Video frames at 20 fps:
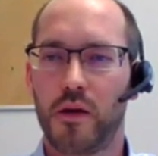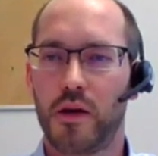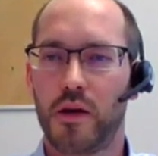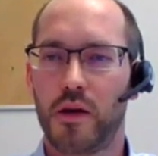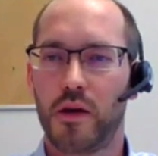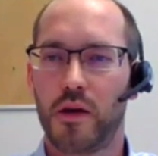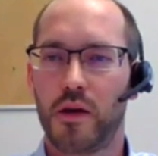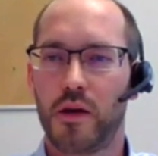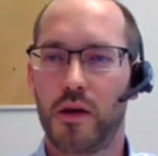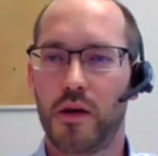
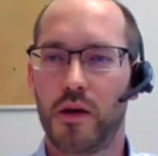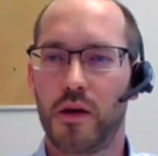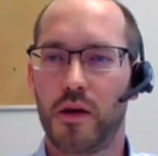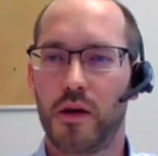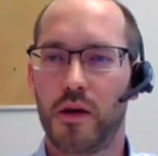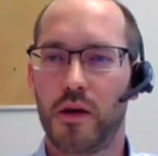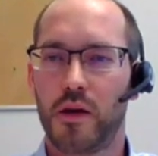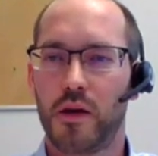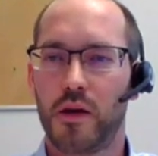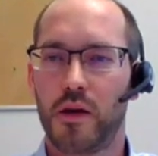And to
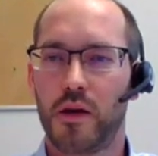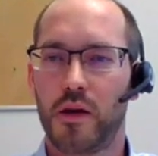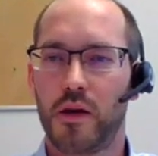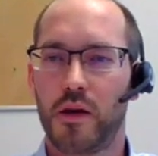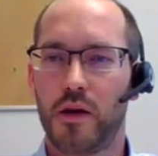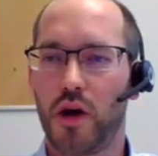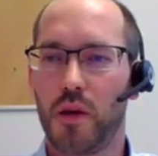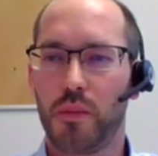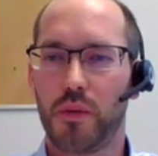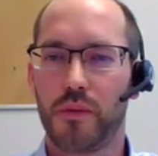top
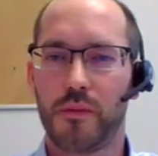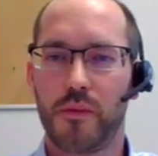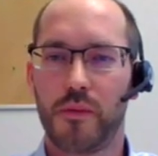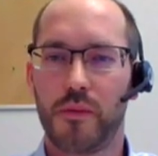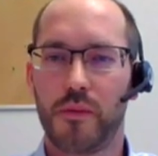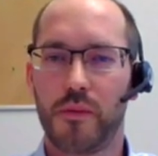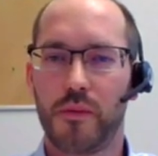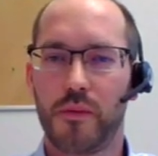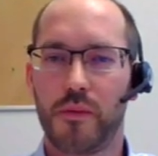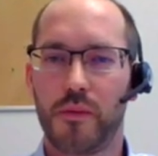everything up,
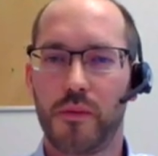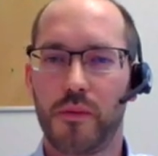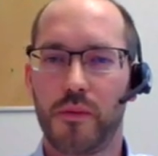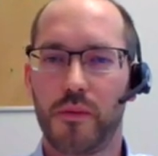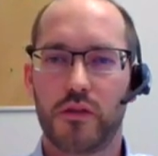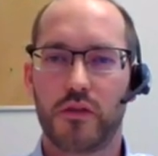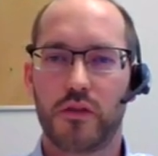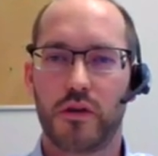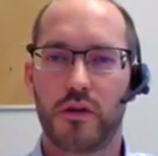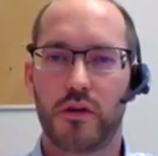
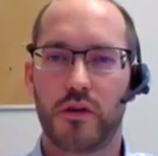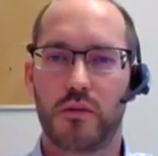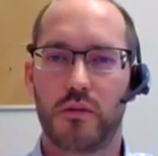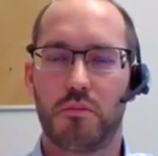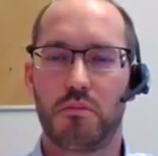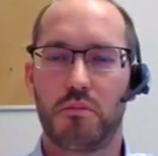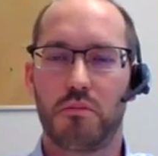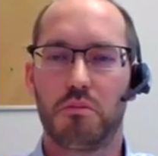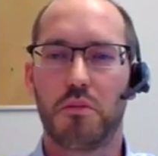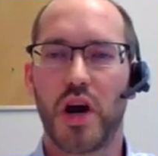there is a
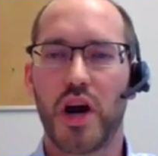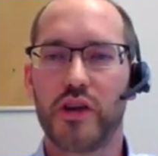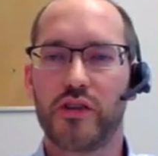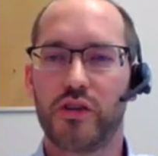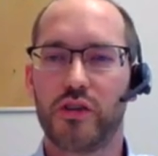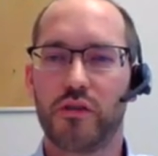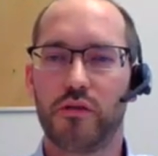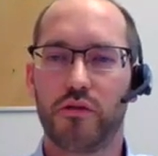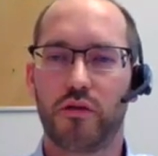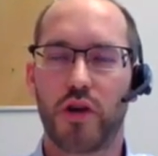
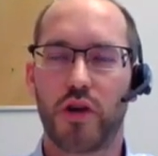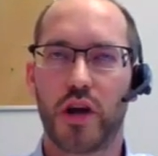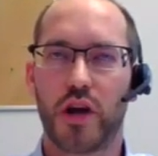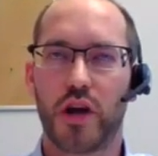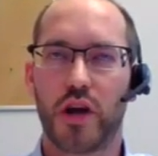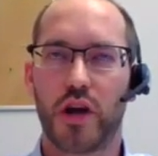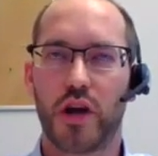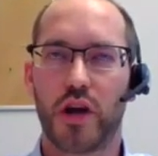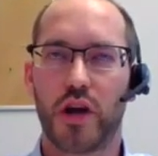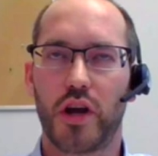margin for
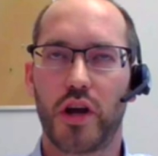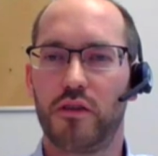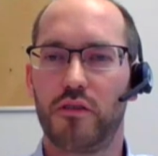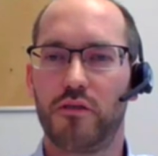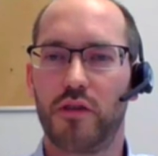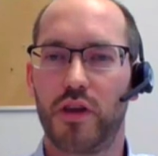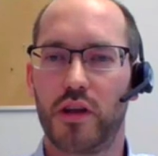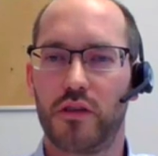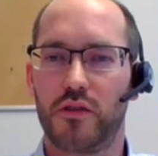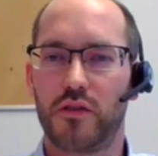unexpected
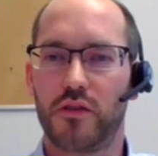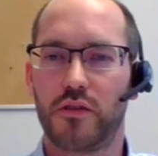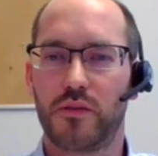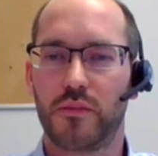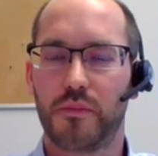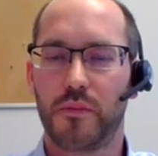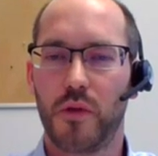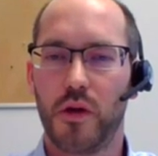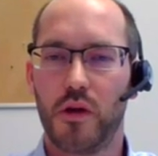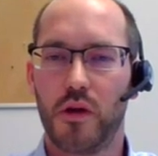events.
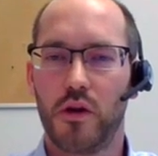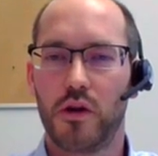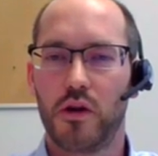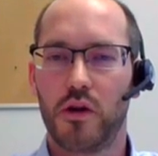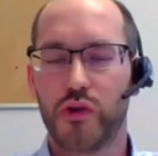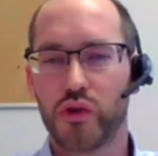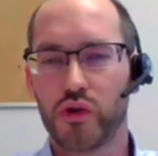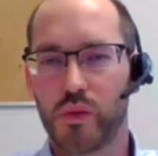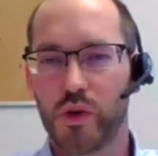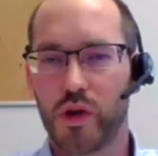
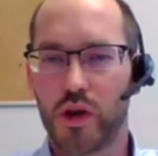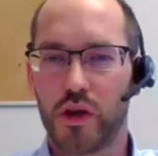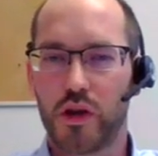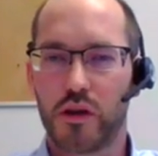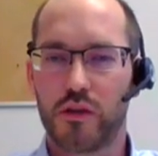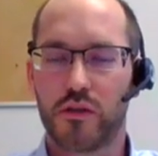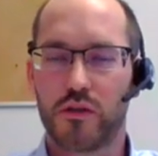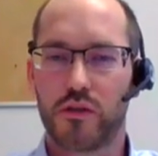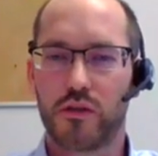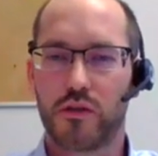Usually
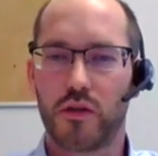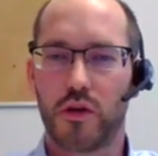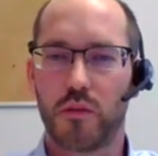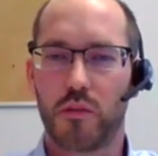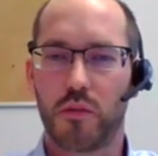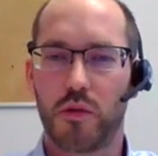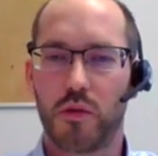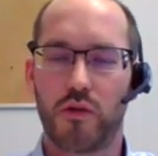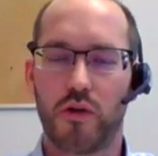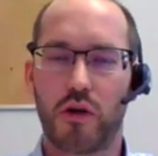it's
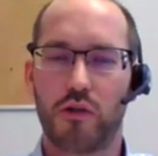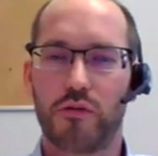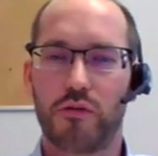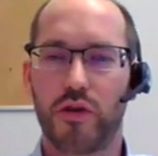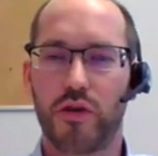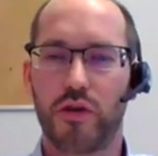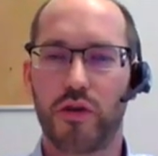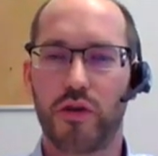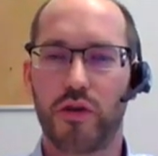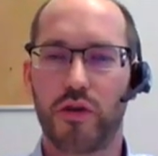around
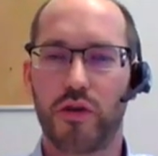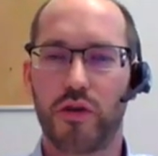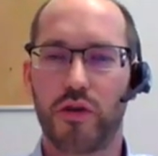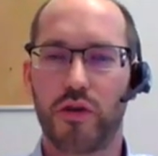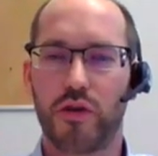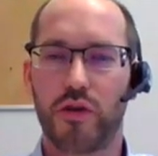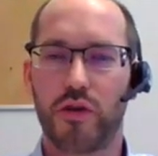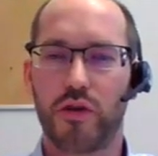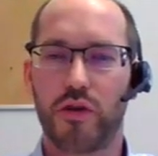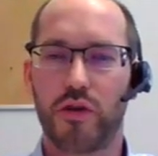
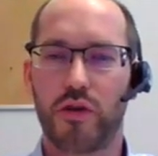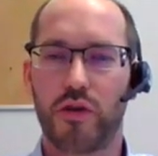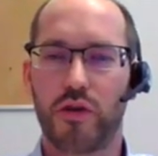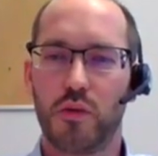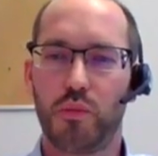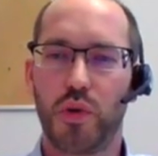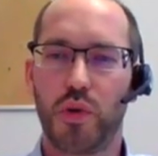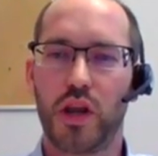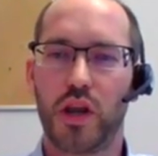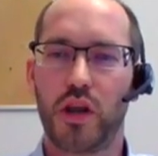5%,
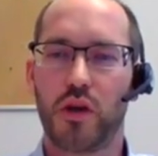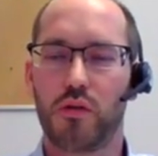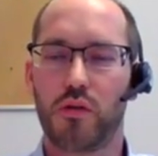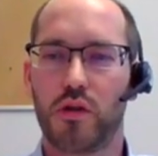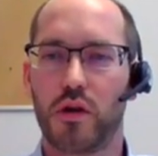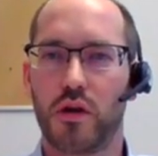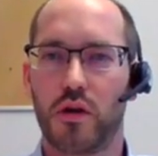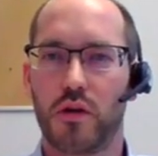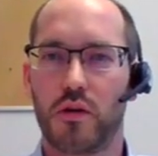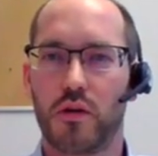depending
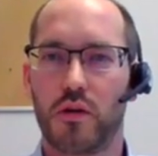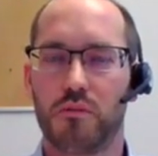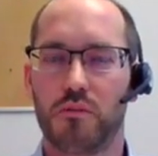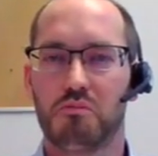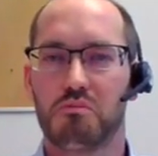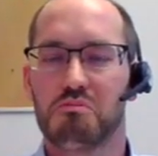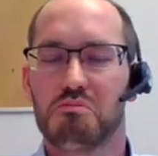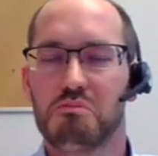on the